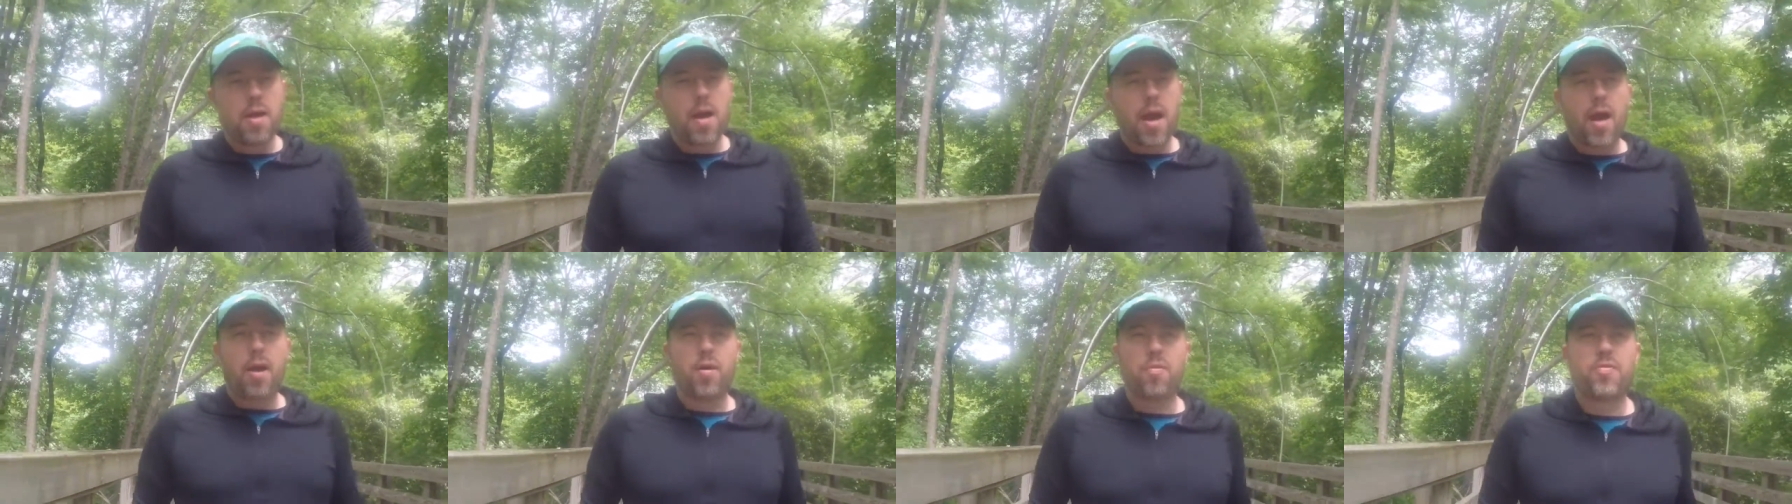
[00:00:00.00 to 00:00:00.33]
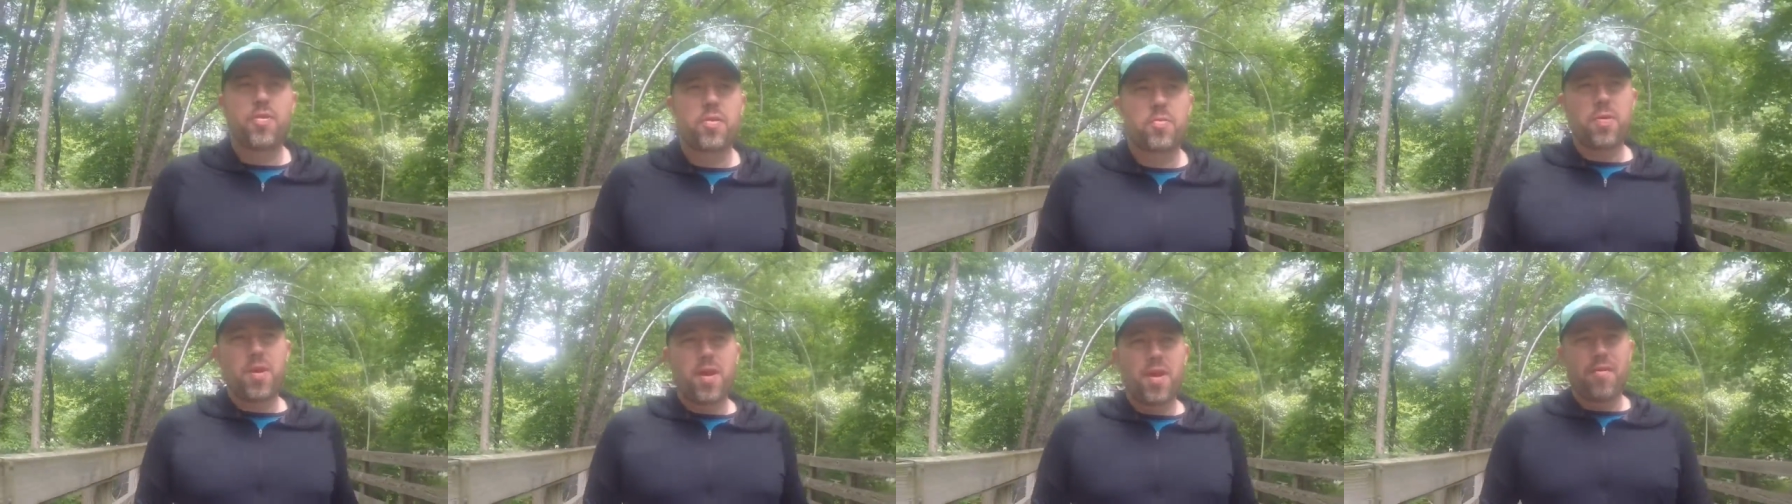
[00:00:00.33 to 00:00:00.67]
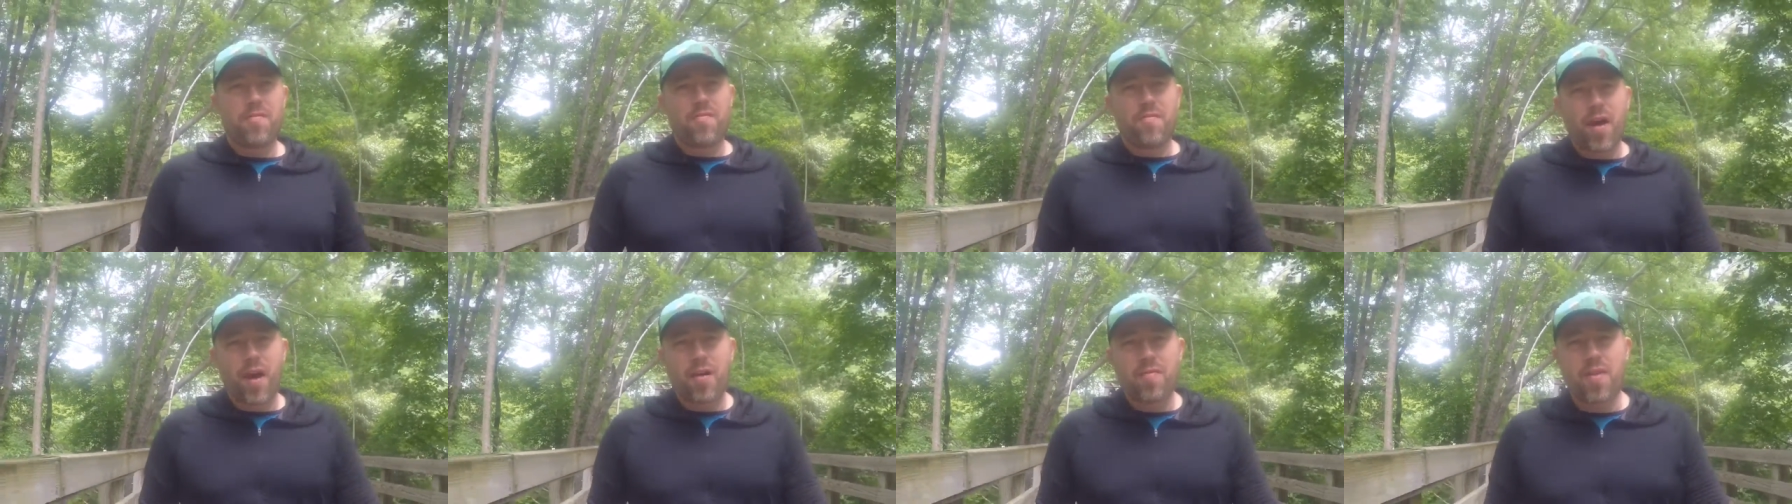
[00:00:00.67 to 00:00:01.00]
I don't think we hit
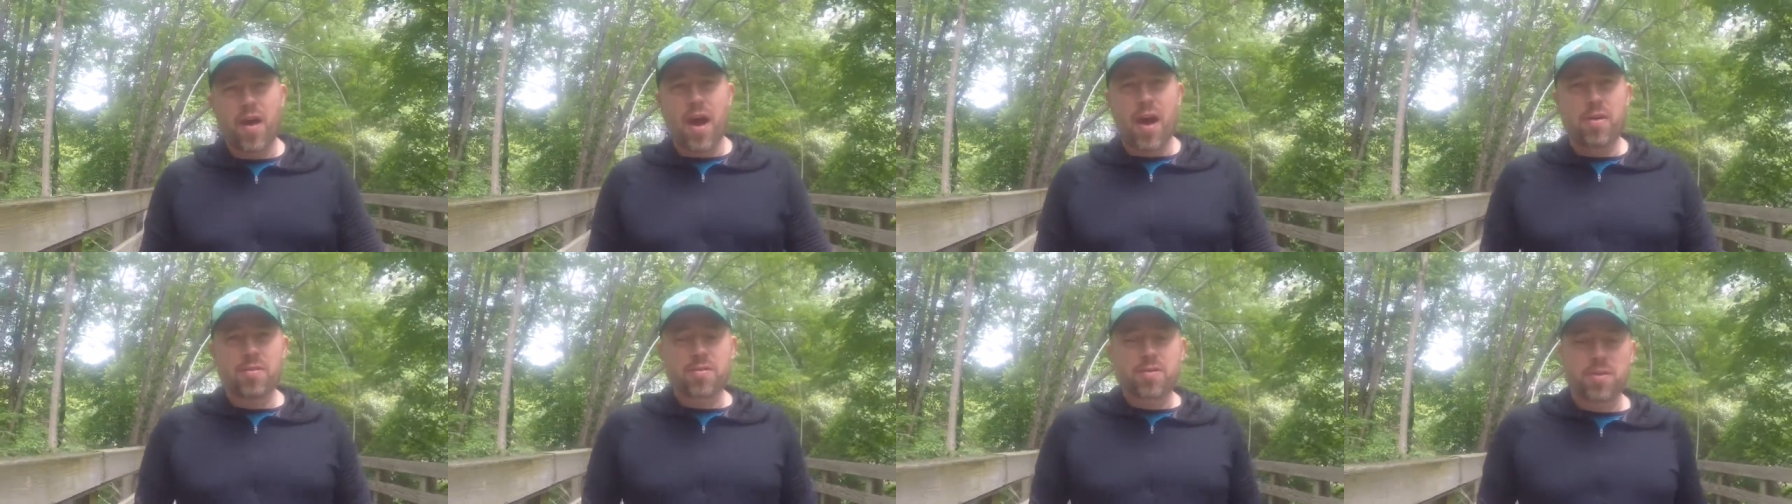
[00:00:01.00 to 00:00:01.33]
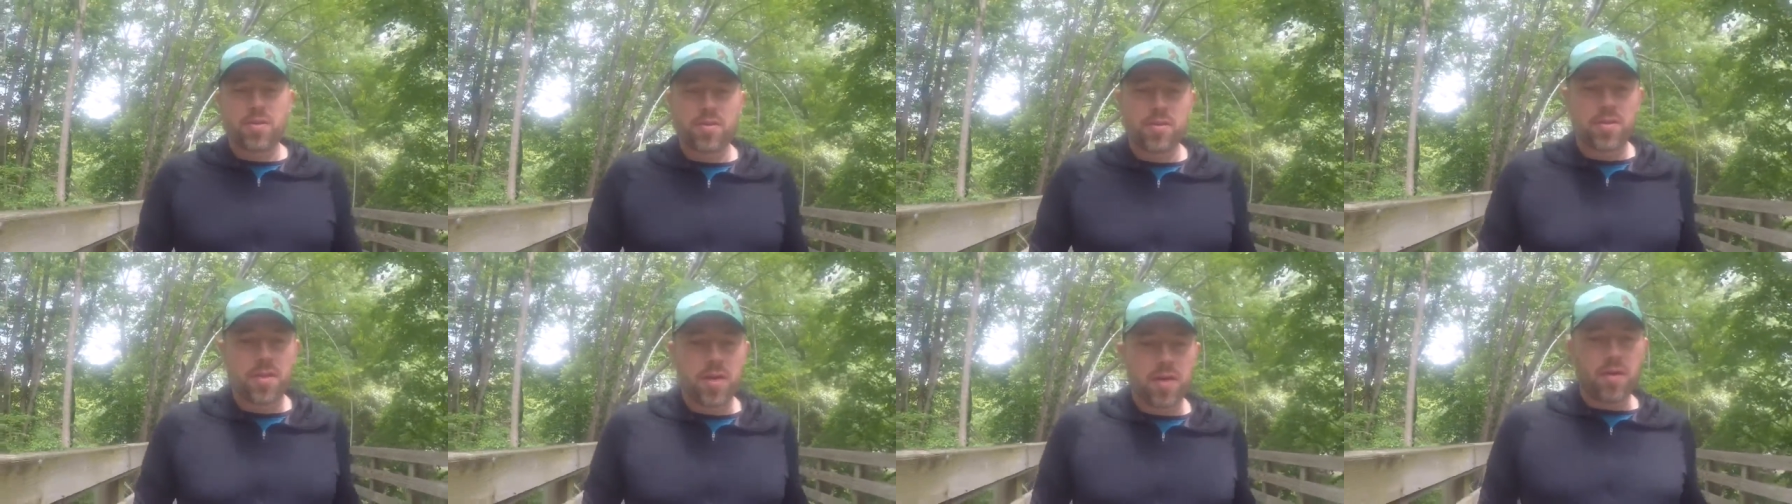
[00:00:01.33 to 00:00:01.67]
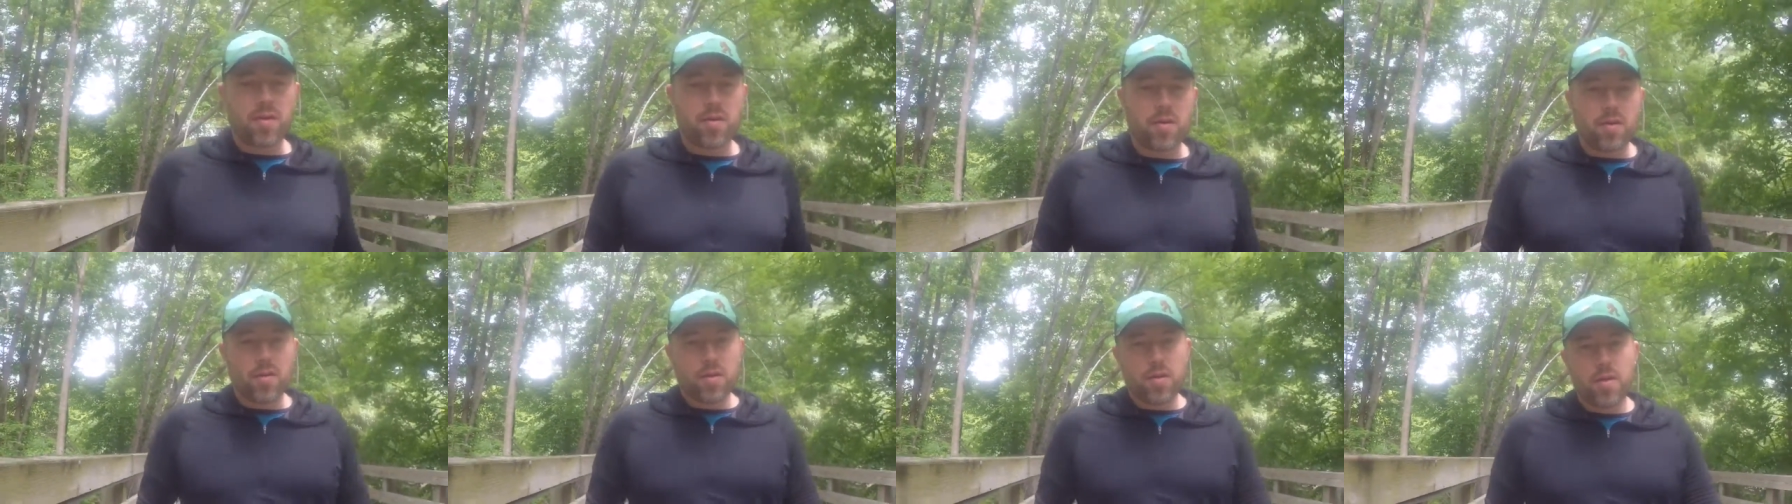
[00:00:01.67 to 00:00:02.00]
5,000
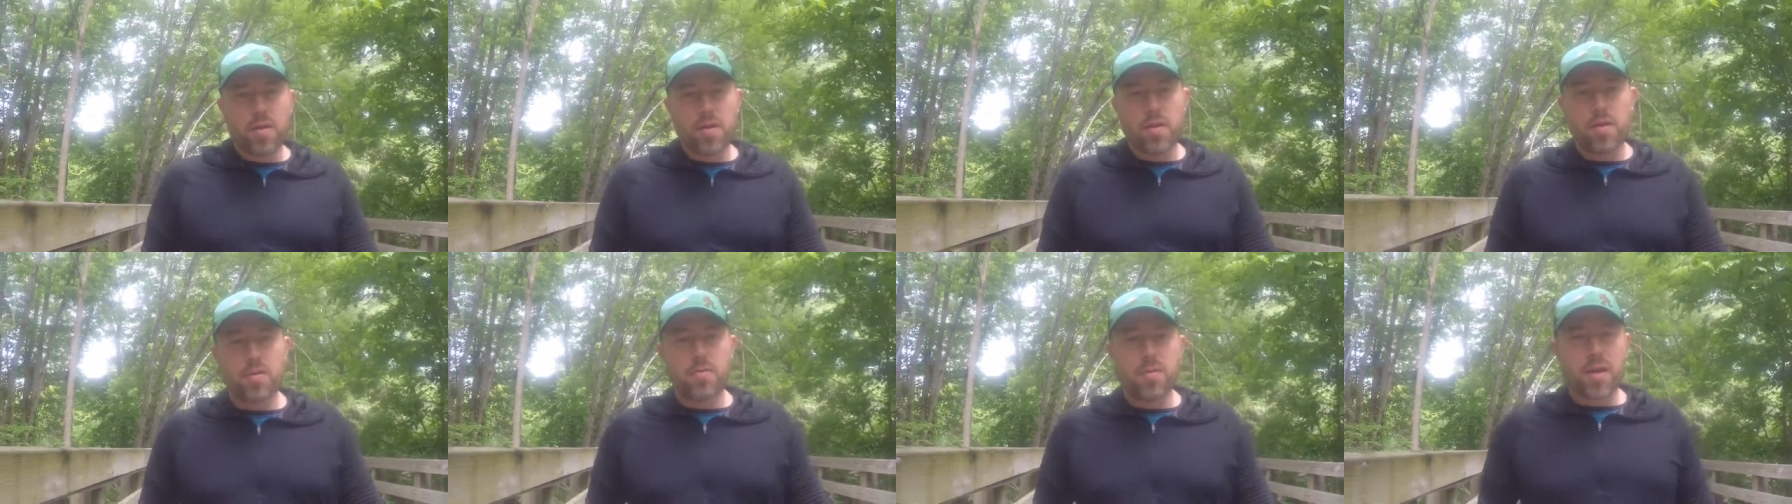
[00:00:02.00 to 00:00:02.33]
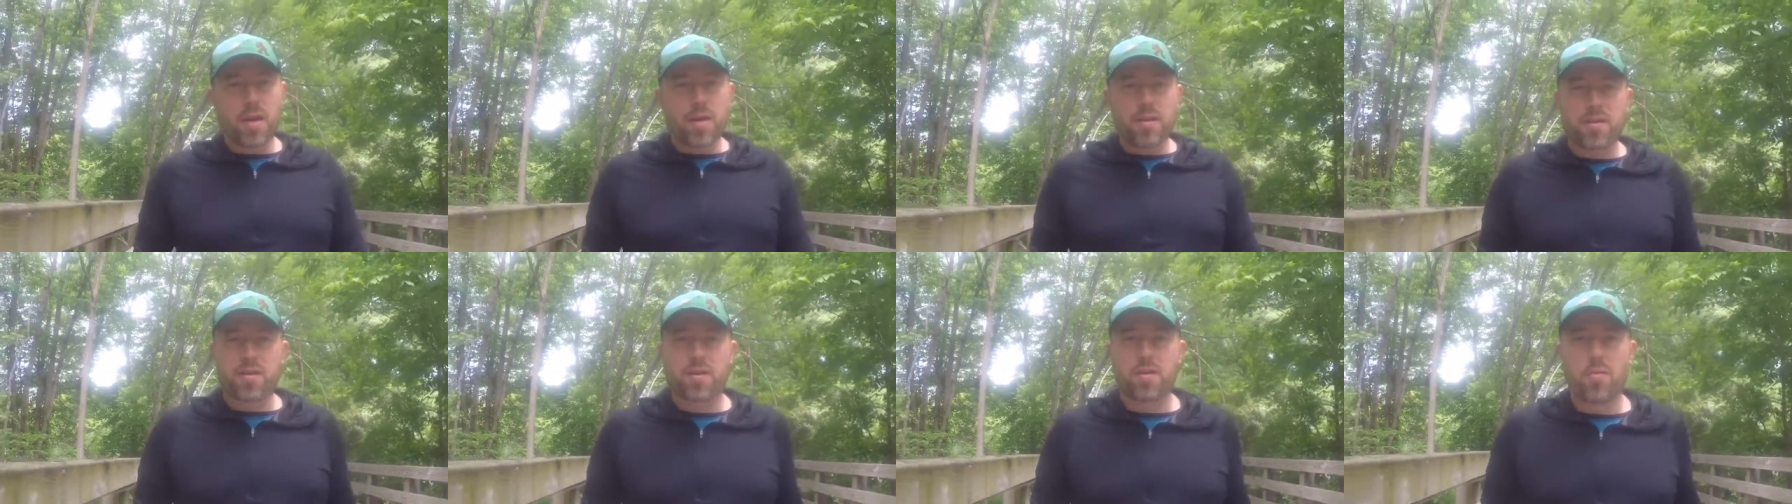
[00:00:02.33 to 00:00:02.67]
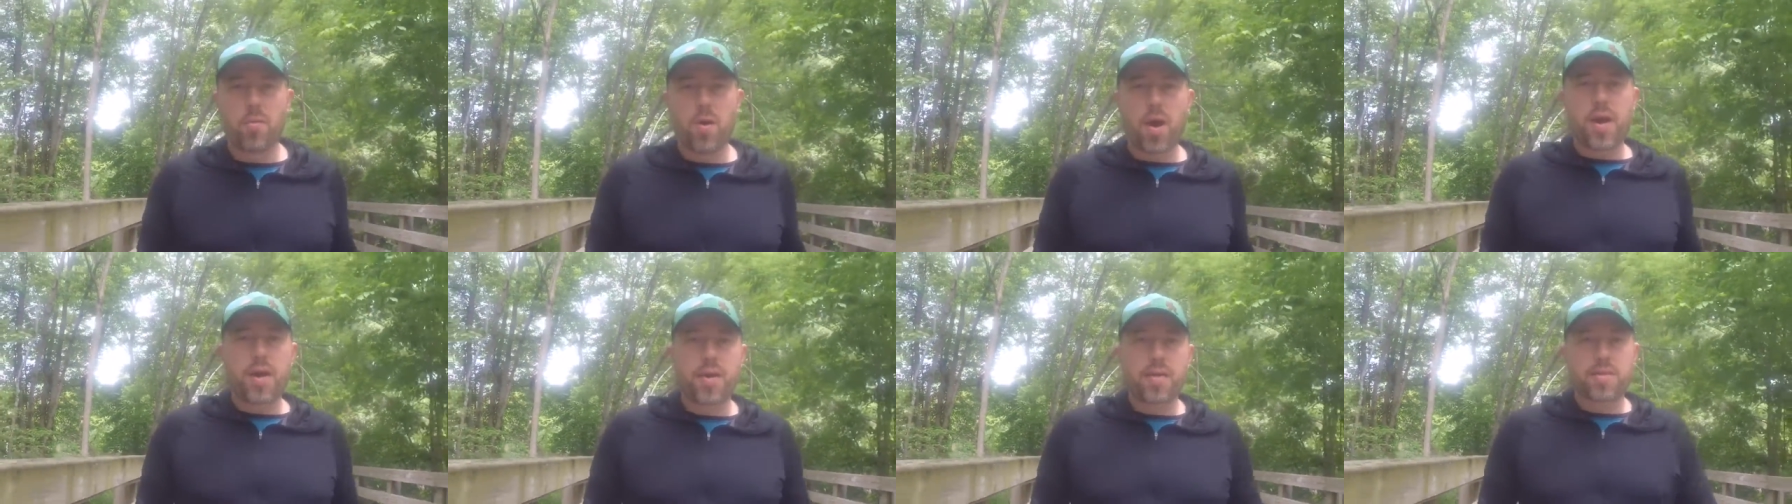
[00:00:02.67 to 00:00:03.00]
until we get into the
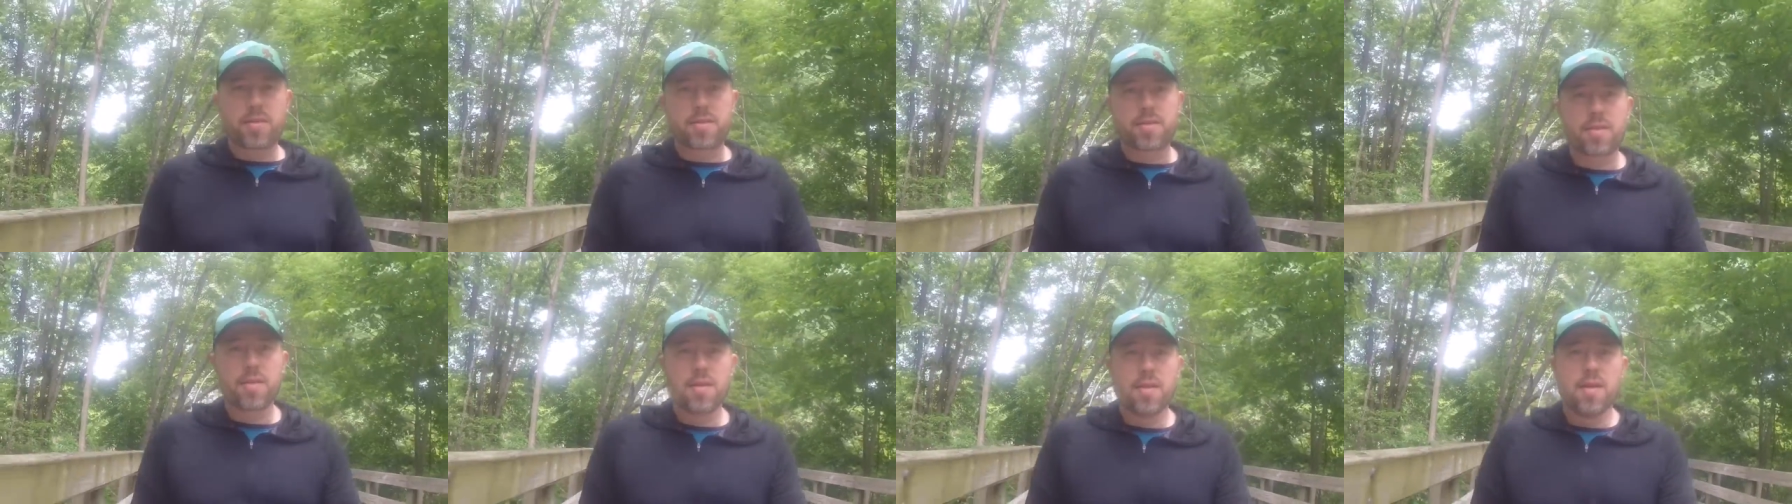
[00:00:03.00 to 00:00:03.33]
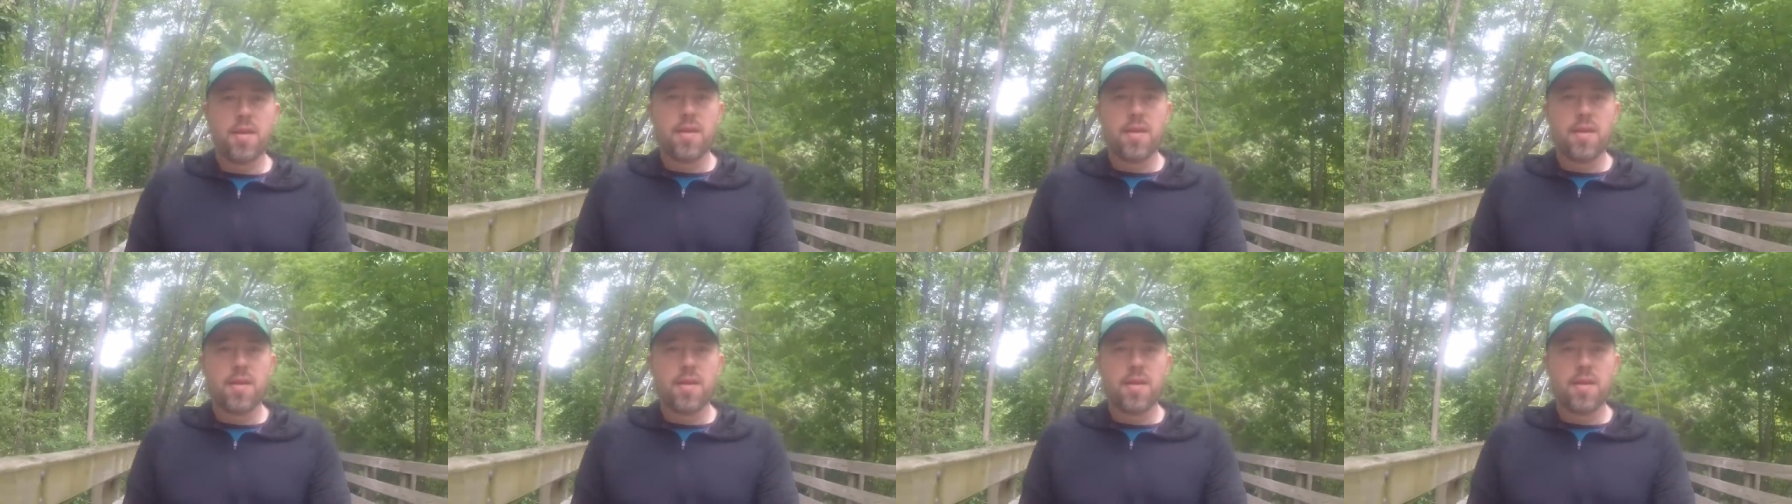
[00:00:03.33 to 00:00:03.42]
Whites.